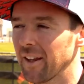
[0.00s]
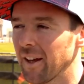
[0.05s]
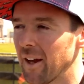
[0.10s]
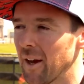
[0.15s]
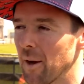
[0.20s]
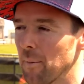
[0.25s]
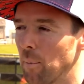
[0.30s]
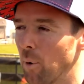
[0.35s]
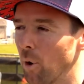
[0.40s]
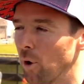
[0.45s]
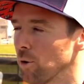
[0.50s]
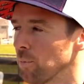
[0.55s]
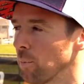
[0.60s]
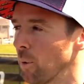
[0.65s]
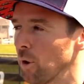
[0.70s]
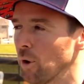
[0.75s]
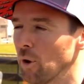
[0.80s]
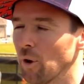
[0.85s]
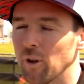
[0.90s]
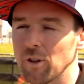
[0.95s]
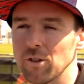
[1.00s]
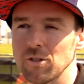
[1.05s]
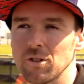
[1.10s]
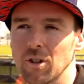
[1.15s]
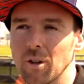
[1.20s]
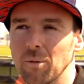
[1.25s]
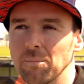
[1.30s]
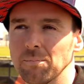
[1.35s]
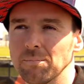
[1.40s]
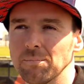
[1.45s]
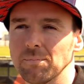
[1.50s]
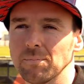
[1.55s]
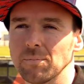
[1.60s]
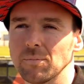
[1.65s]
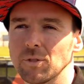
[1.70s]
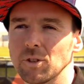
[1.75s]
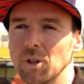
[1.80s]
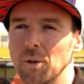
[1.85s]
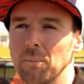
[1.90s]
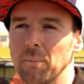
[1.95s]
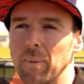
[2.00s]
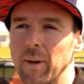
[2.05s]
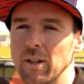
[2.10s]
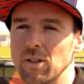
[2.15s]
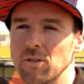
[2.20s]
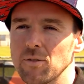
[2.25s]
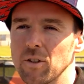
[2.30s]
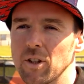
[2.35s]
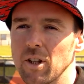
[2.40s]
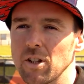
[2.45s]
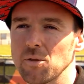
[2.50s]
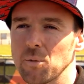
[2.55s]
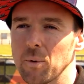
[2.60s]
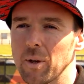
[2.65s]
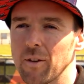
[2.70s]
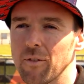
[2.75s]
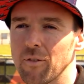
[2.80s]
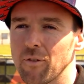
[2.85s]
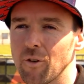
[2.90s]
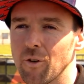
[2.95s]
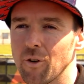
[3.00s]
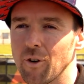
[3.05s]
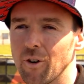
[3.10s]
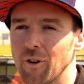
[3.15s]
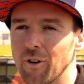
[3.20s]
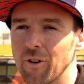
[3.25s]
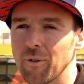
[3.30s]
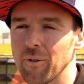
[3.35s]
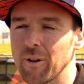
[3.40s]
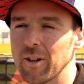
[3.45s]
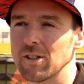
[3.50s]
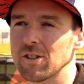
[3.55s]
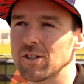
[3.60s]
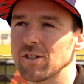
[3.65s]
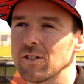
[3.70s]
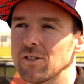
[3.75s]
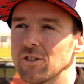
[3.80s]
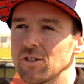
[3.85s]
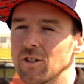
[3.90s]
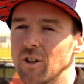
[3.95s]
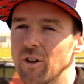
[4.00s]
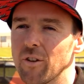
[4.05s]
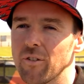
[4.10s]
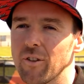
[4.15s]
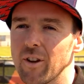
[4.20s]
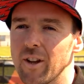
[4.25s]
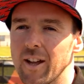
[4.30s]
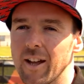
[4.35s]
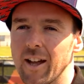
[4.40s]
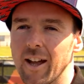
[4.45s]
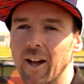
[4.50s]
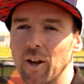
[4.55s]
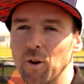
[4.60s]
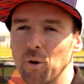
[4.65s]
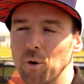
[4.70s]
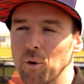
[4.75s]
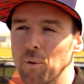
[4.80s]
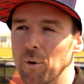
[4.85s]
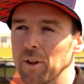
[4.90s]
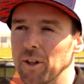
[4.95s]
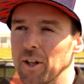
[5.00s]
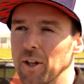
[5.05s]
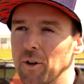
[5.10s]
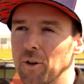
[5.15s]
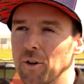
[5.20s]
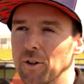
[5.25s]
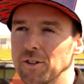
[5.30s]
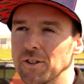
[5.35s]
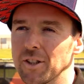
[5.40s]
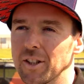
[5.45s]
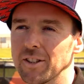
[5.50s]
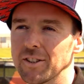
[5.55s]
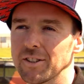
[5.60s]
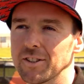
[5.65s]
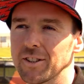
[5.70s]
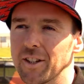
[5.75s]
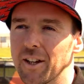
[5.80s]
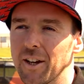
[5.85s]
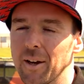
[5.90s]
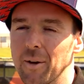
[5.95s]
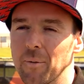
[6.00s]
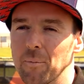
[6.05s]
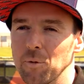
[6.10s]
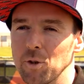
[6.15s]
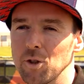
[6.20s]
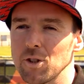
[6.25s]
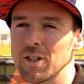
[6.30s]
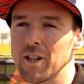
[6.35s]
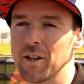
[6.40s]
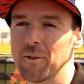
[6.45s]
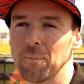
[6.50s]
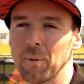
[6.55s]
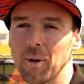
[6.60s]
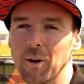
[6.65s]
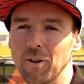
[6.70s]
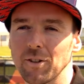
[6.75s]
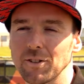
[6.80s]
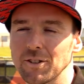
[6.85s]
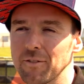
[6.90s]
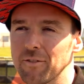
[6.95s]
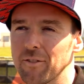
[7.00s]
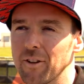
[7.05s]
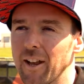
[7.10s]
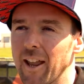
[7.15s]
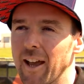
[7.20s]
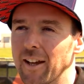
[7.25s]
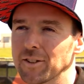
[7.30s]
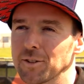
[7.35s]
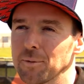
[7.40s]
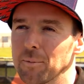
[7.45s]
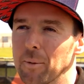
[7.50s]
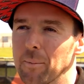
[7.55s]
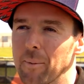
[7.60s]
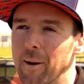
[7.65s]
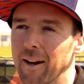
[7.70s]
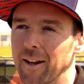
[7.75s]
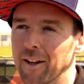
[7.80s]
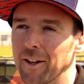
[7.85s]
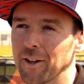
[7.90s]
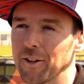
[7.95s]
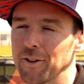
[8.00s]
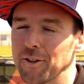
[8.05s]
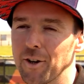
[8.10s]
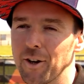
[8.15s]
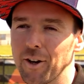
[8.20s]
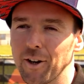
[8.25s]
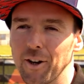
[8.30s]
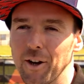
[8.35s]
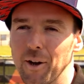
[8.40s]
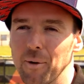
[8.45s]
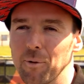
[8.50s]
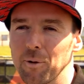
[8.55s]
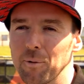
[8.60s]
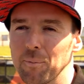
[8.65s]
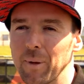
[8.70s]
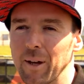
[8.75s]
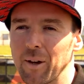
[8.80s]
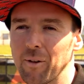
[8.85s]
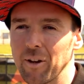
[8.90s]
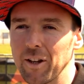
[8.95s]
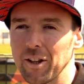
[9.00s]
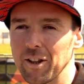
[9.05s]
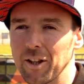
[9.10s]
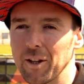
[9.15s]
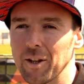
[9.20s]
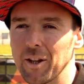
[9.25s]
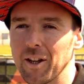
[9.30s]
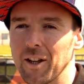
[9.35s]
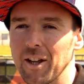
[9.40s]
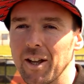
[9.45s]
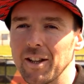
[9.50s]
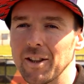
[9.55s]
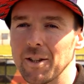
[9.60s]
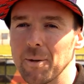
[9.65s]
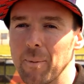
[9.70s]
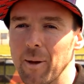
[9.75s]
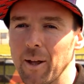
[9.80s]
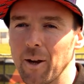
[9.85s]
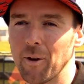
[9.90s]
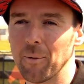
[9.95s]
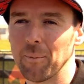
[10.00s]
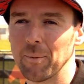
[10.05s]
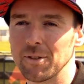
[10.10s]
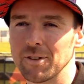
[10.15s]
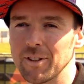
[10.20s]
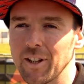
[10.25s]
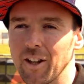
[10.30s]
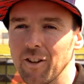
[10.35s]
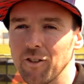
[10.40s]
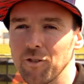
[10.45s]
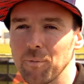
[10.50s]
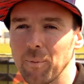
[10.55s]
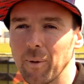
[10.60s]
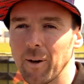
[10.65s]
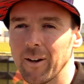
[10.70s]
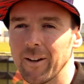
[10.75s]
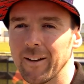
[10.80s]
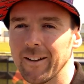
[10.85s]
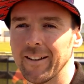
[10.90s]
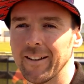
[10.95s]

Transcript: uh, Paul's putting on some some bets for this week for the races and stuff. I don't know what the odds is. Um, usually because of an my back and a target, it wouldn't be great to, to bet on myself. But